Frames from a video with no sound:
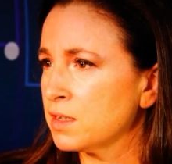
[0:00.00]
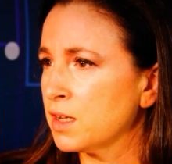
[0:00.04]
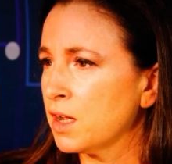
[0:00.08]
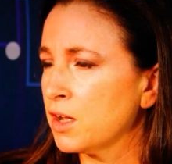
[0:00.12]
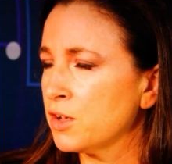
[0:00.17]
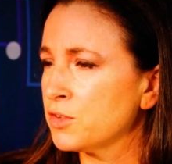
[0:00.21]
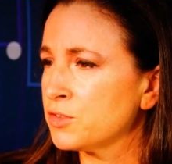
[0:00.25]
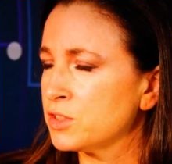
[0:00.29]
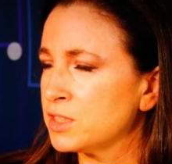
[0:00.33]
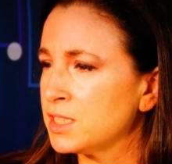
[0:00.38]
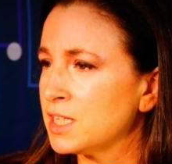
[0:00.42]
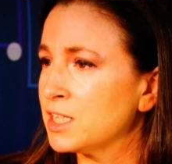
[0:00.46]

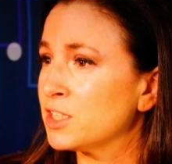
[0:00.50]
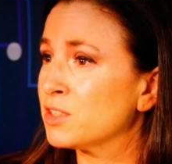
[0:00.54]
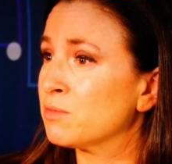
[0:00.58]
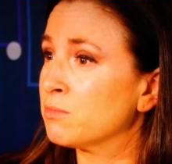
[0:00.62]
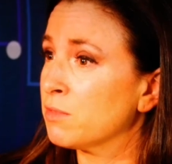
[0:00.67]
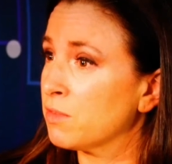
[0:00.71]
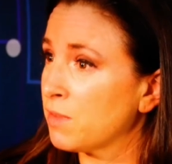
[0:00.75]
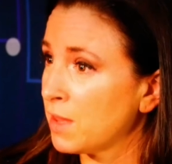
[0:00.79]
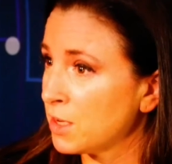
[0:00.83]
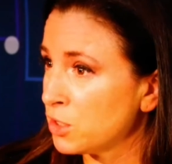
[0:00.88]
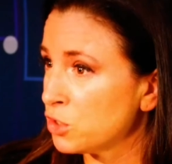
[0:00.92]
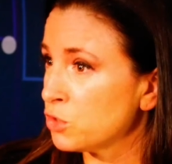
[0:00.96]
girls to teach them
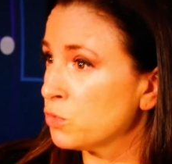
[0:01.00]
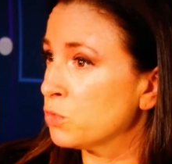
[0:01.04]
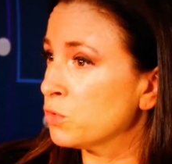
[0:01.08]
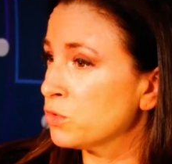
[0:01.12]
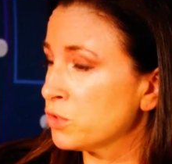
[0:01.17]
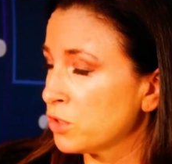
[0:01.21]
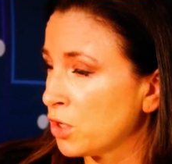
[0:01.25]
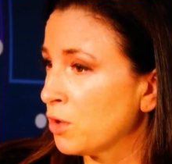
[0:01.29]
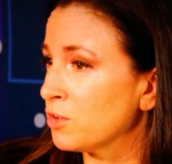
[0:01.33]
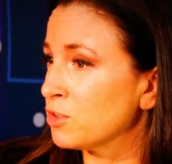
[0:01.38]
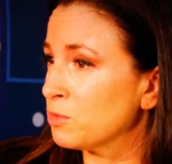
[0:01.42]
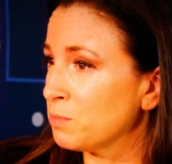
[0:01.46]
that they should
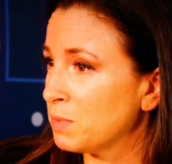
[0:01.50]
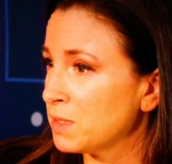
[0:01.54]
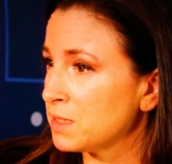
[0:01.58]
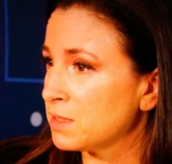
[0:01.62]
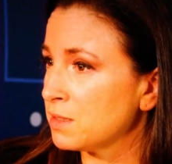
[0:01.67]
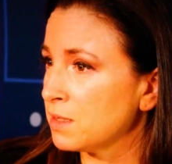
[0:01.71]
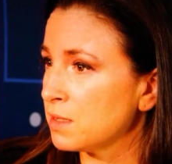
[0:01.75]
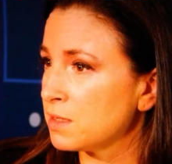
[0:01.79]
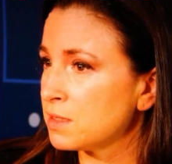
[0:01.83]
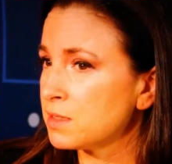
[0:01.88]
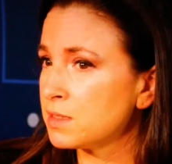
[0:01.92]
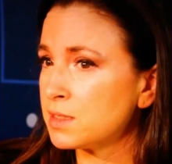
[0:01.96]
also go into
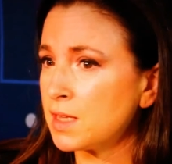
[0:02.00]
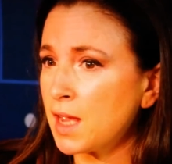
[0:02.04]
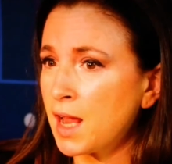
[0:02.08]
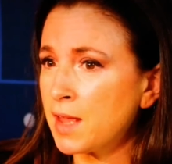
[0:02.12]
business.